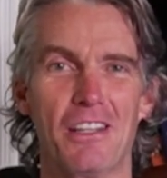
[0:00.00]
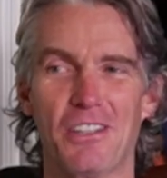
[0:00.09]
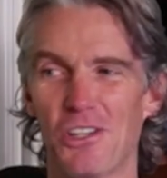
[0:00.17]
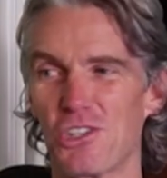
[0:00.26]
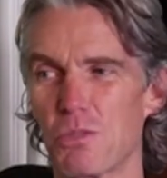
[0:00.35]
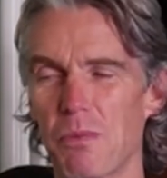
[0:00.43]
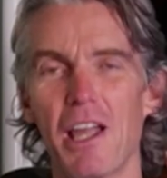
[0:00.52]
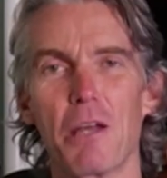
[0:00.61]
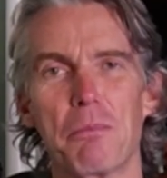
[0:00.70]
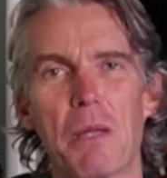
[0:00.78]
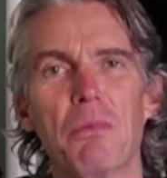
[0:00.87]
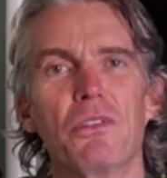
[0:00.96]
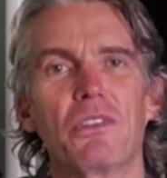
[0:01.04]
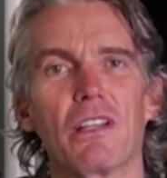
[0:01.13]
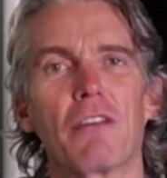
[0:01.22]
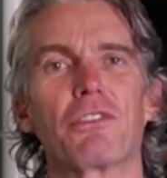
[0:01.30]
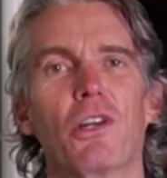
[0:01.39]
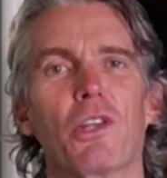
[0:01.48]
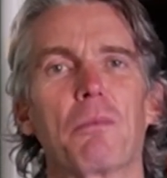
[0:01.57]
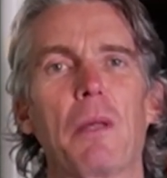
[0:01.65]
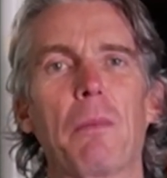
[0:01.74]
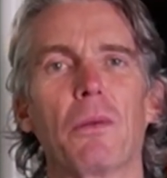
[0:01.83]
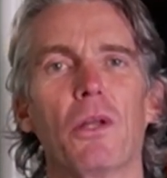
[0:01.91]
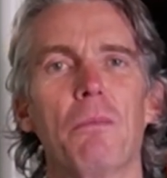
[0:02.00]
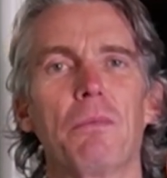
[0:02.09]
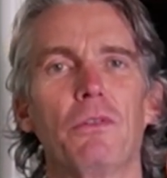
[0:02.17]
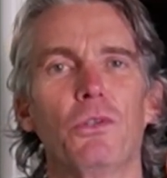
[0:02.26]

To inspire people and to lift other people up.